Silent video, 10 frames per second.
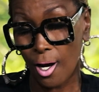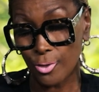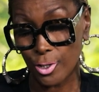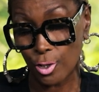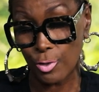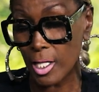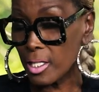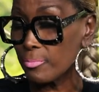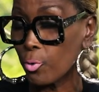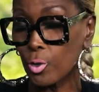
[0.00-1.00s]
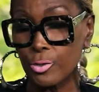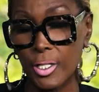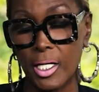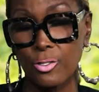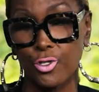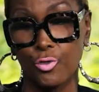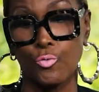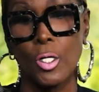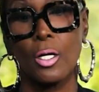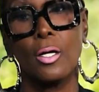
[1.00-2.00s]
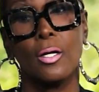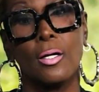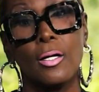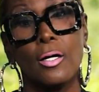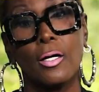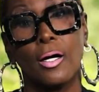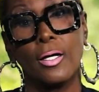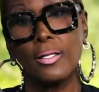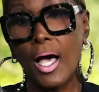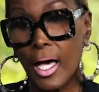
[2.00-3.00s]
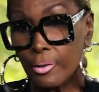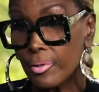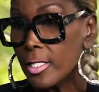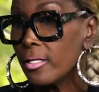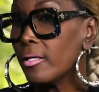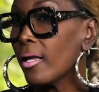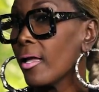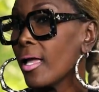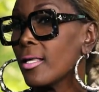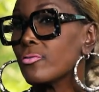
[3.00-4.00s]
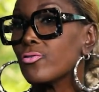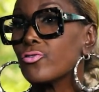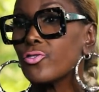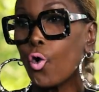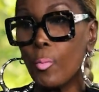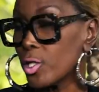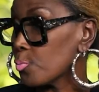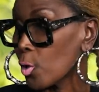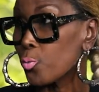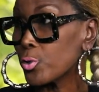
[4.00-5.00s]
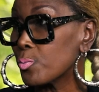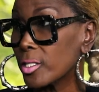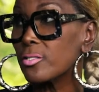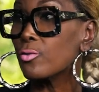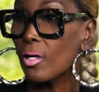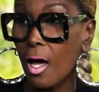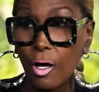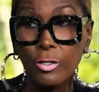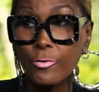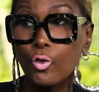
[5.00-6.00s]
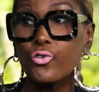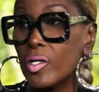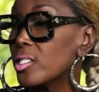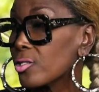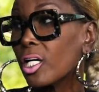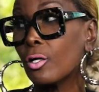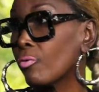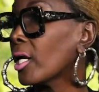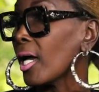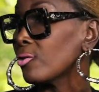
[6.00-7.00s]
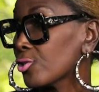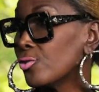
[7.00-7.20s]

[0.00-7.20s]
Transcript: also, it boils down to a lottery has so much purpose because all of those funds are going to run out